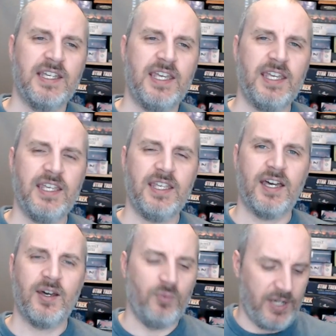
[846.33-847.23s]
he
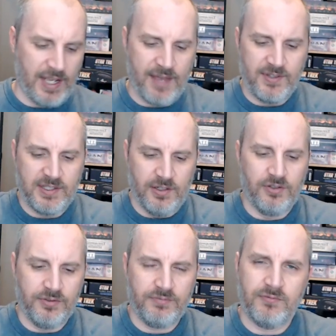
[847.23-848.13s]
would have his
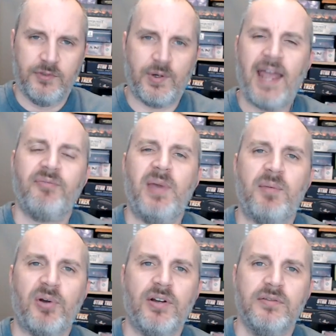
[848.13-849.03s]
little graph
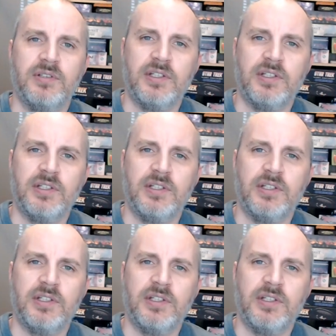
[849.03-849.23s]
paper,